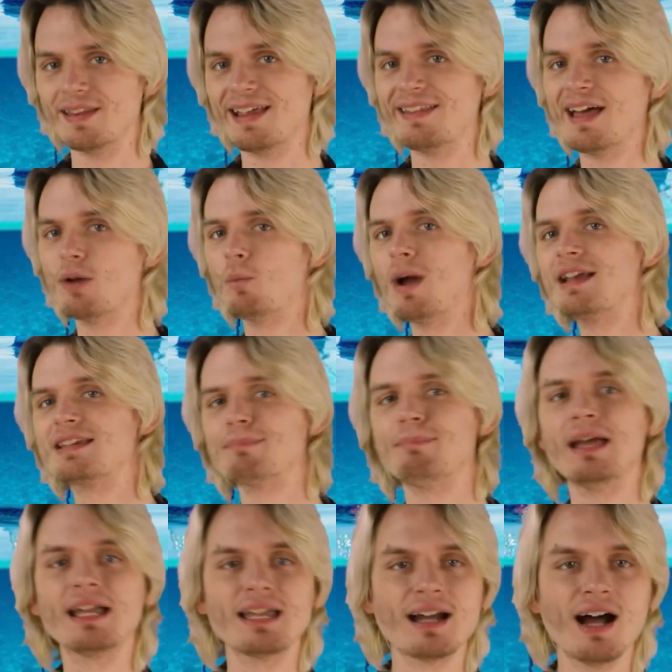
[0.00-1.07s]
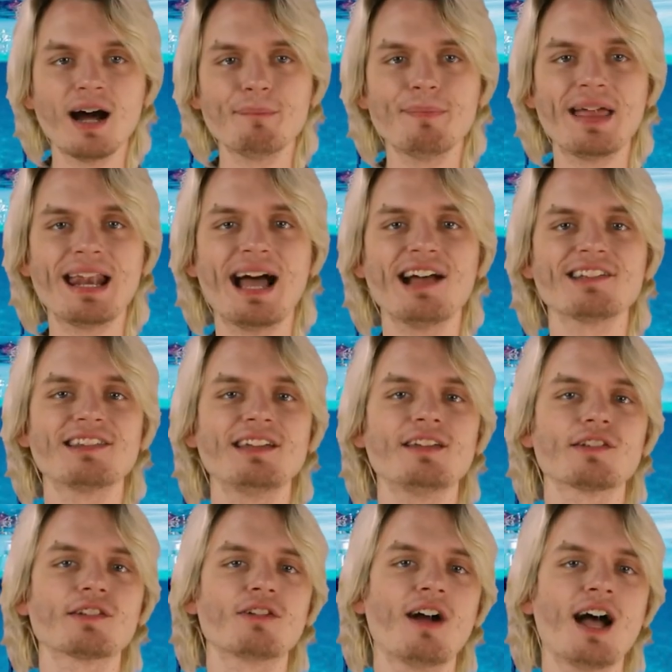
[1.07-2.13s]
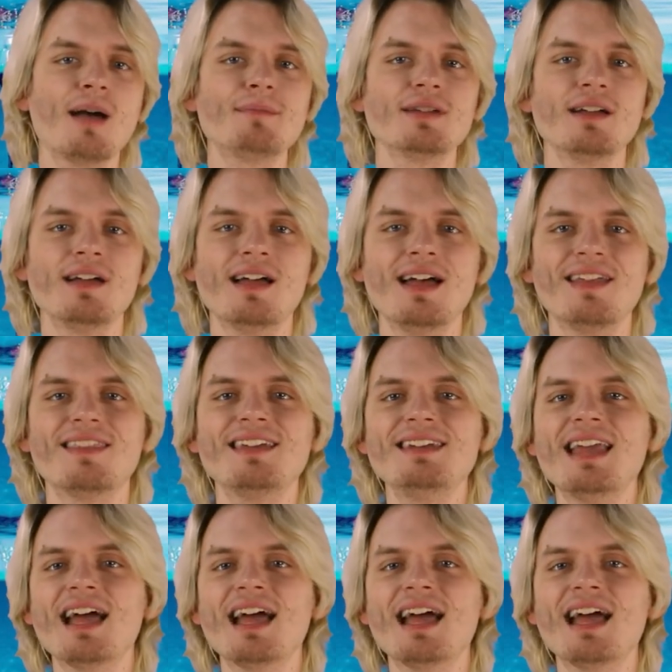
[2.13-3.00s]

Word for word: They then went to pick it up, and as they described, the